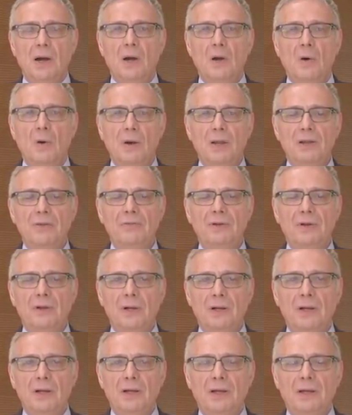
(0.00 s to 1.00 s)

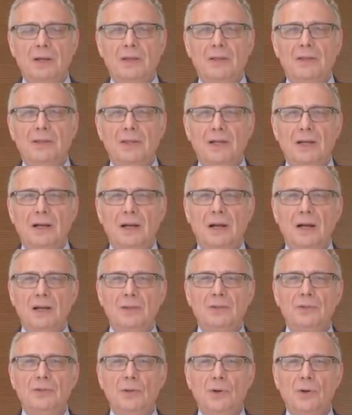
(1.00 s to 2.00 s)
However, there are
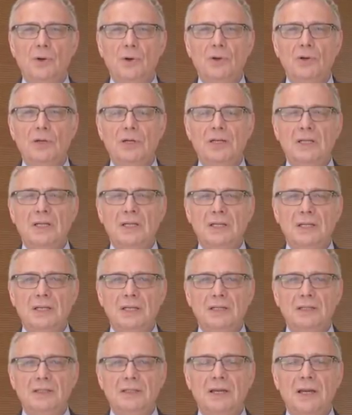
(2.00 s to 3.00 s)
no
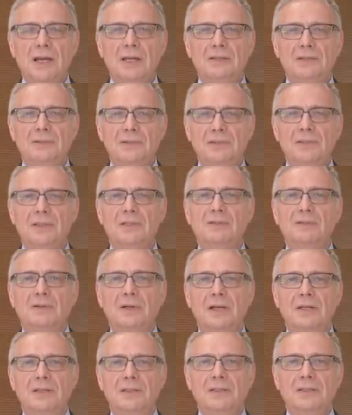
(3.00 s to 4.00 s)
clear diagnostic
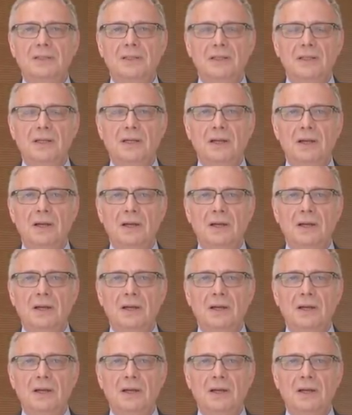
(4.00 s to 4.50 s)
criteria